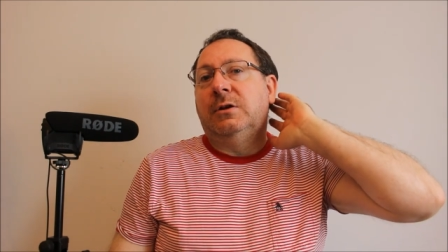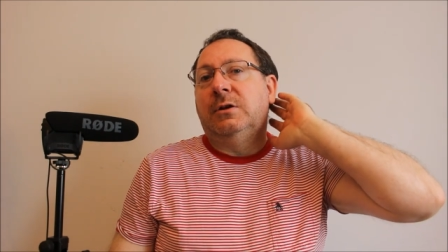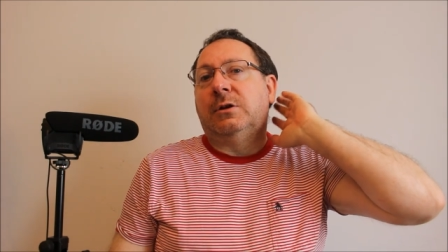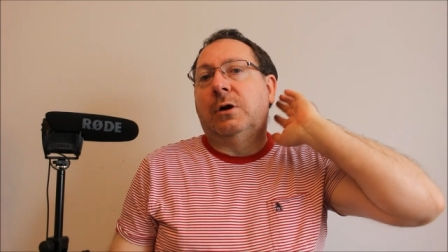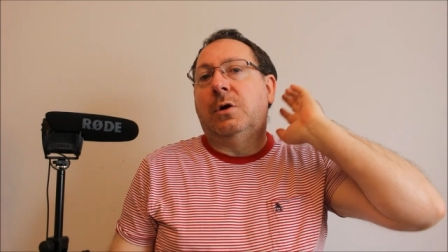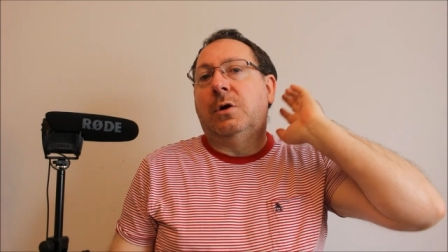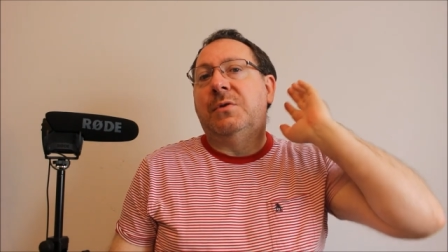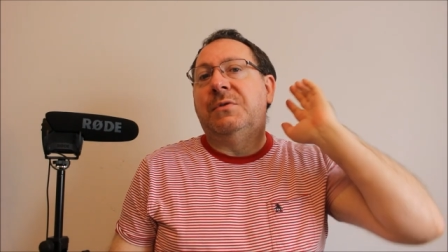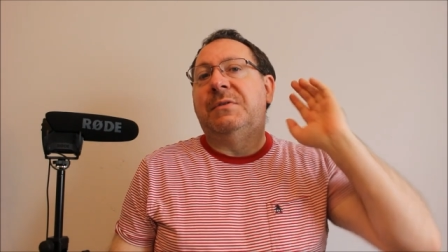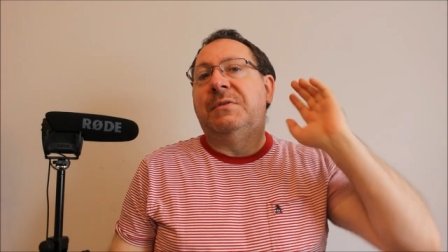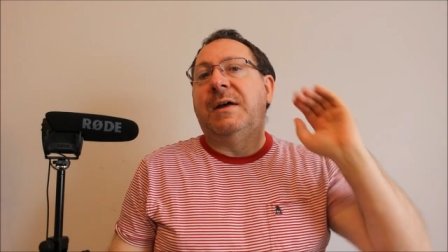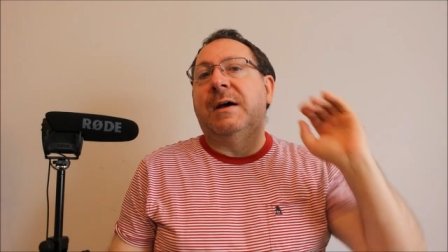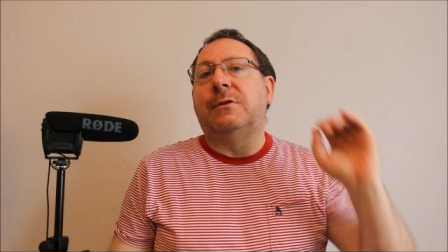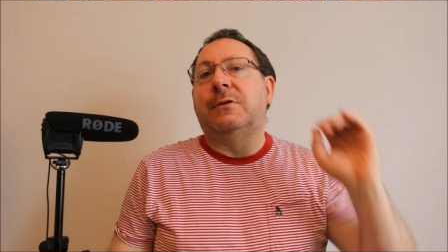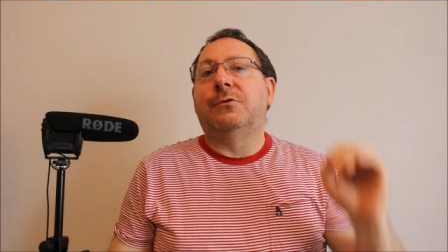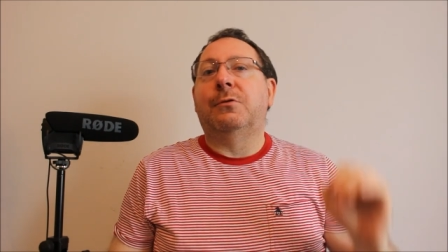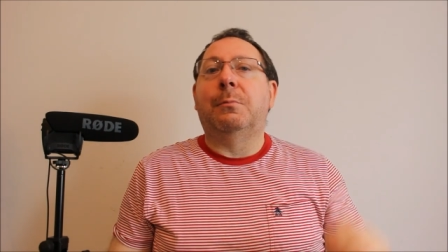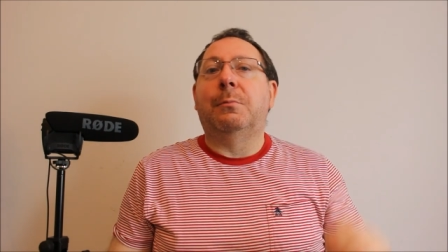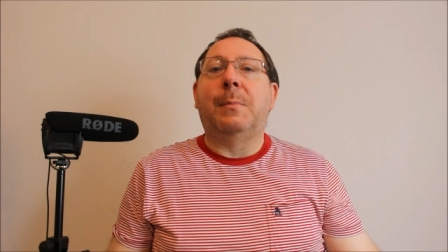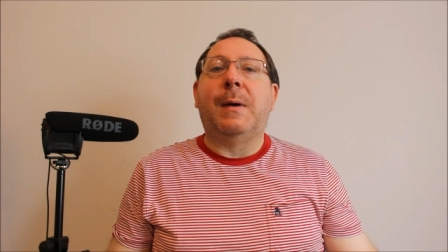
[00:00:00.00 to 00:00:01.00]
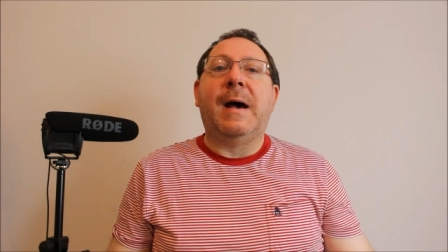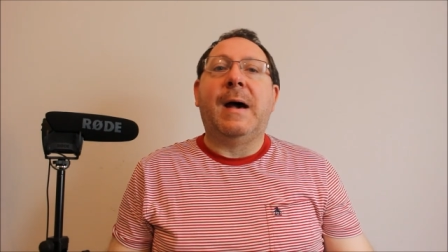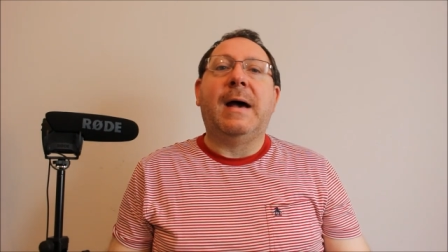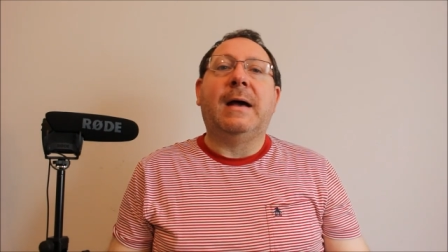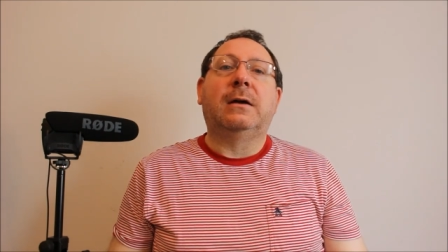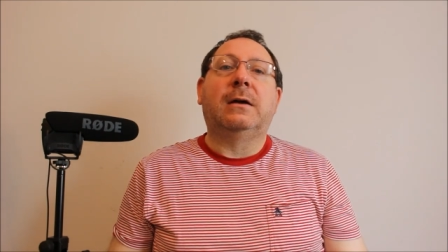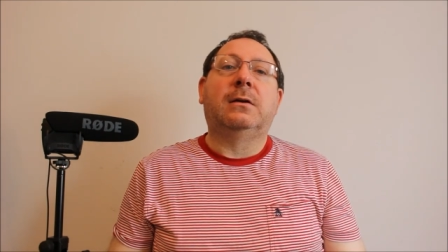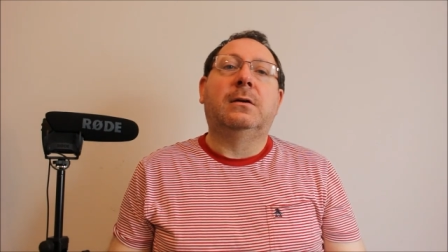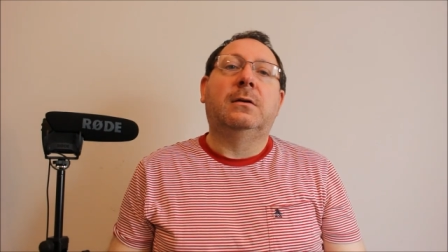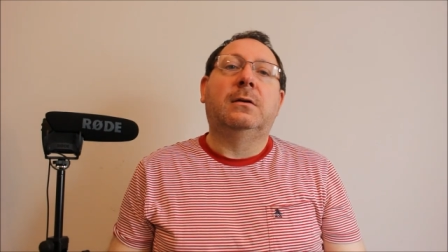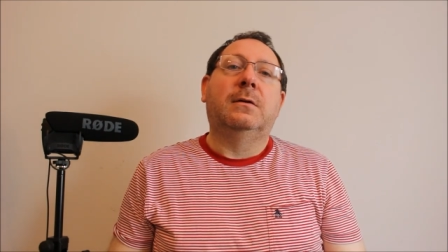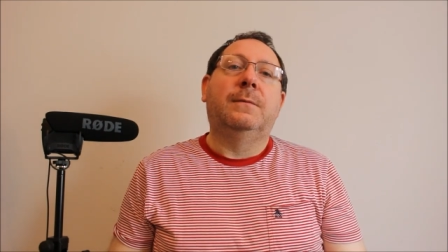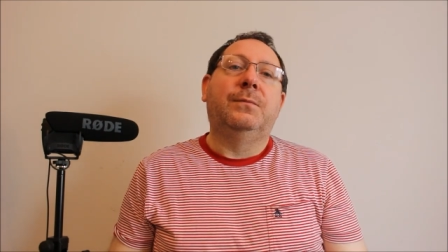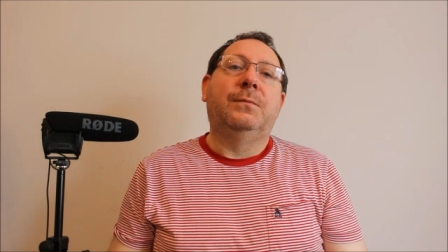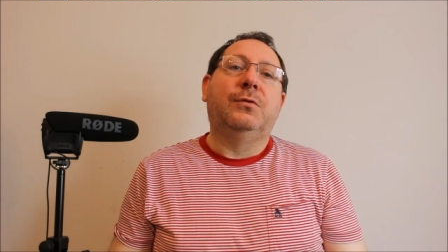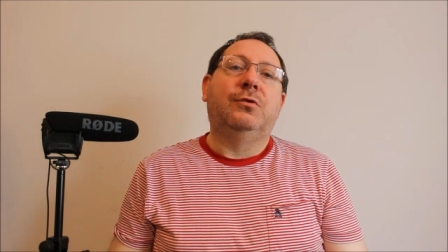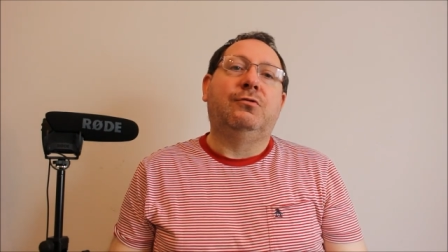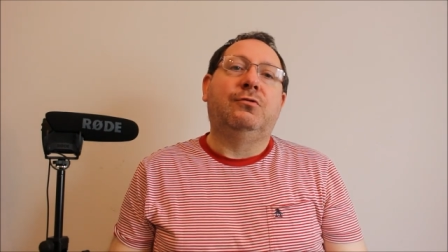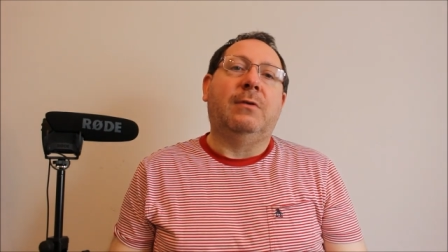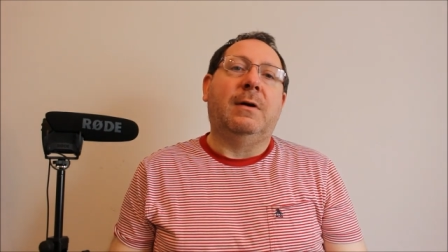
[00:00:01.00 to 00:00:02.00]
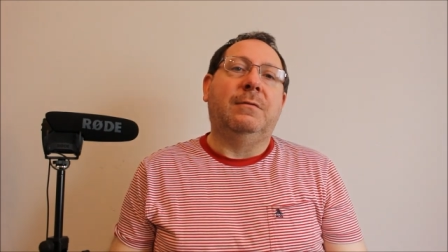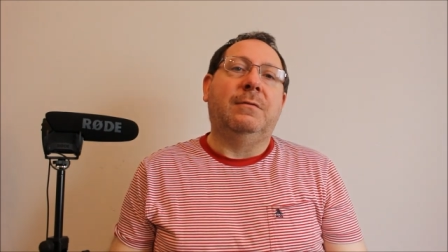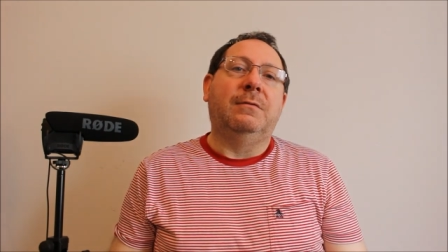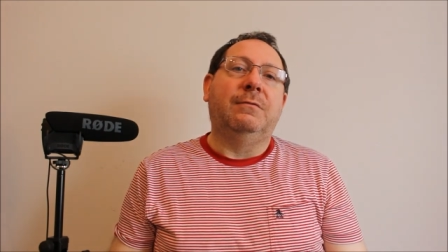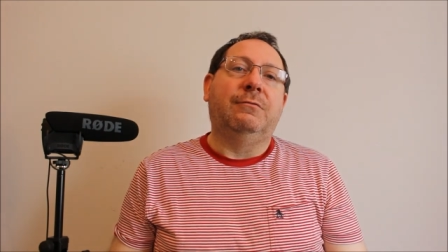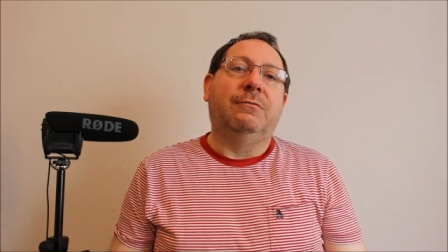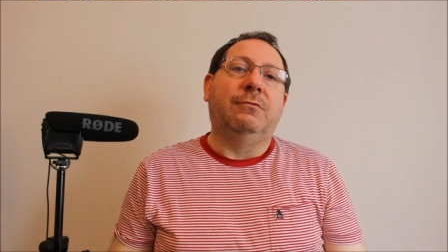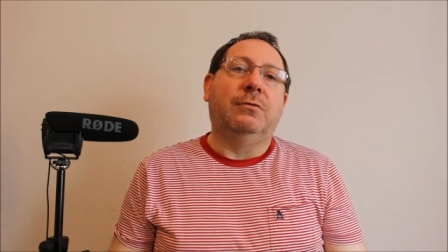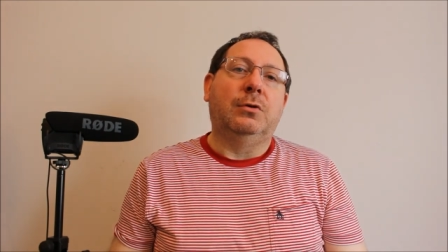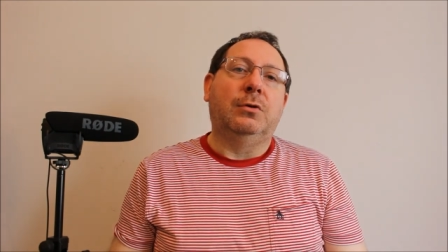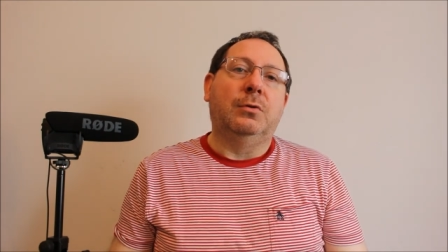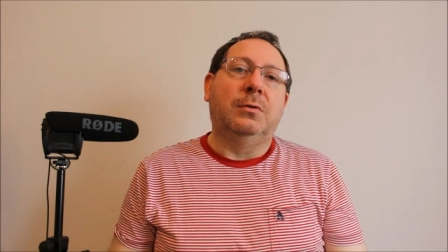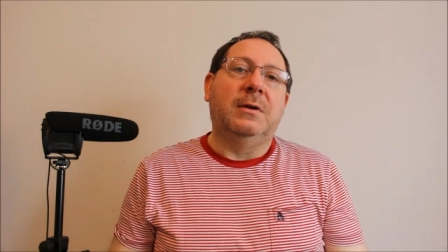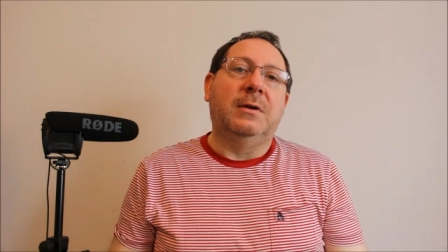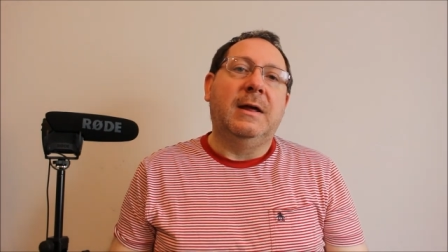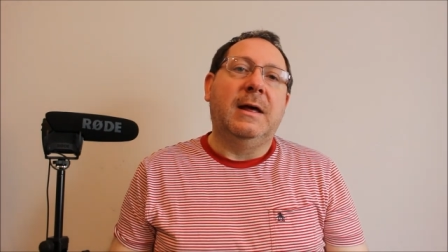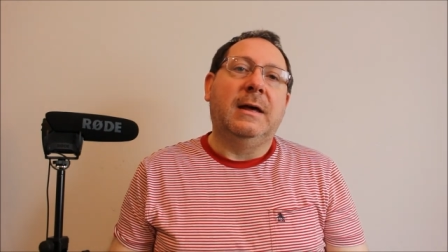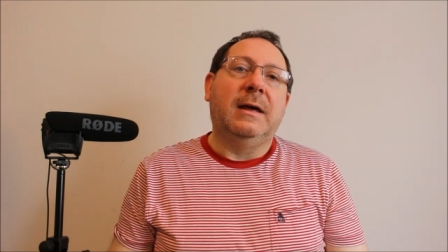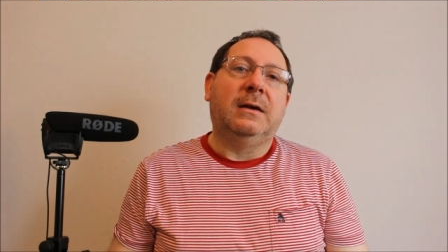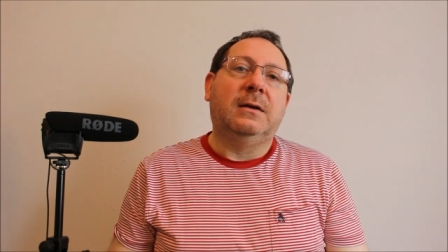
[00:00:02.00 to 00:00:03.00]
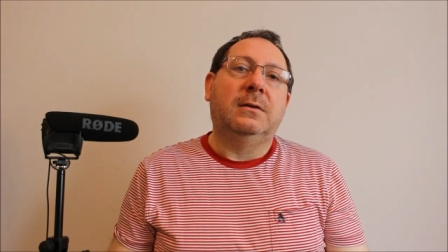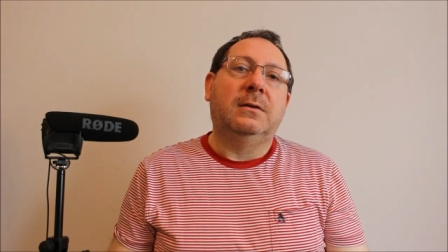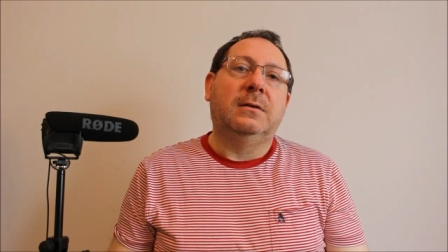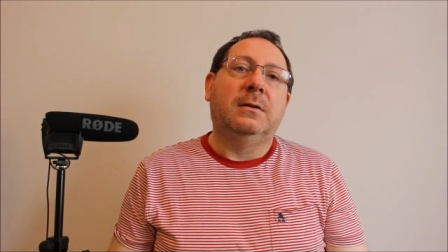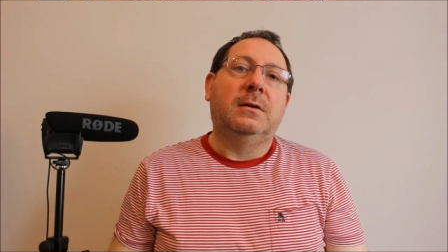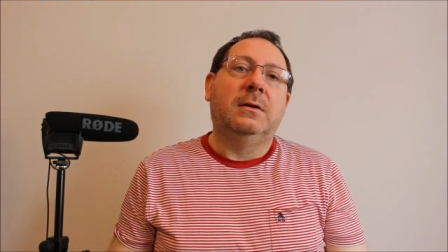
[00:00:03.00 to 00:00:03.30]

going down your back, traveling through your neck.